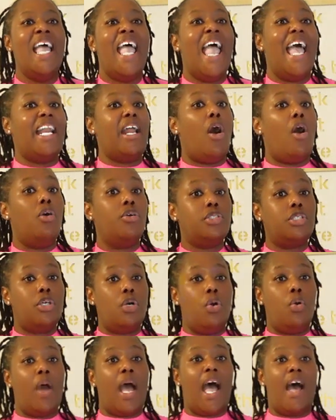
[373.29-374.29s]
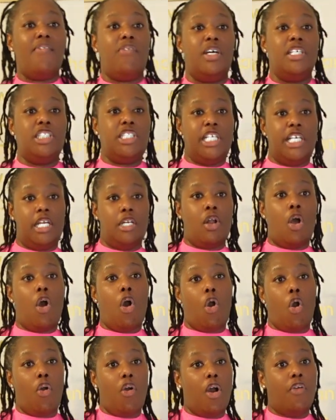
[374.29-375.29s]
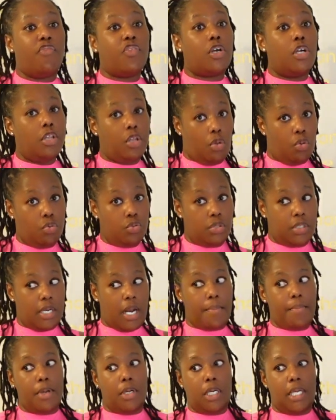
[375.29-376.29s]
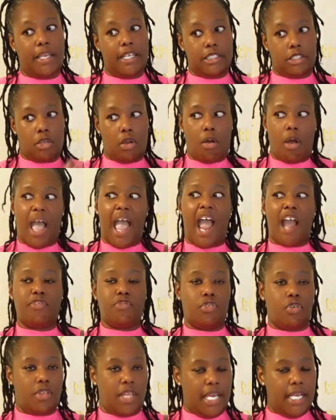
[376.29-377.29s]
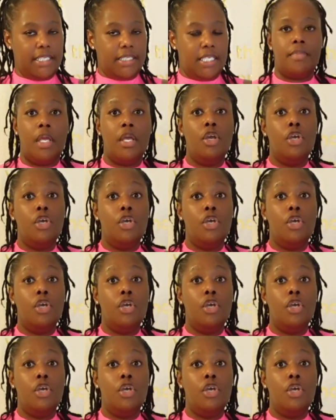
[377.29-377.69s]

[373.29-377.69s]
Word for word: And I also have a Shein haul of clothes that I'm gonna get y'all after this.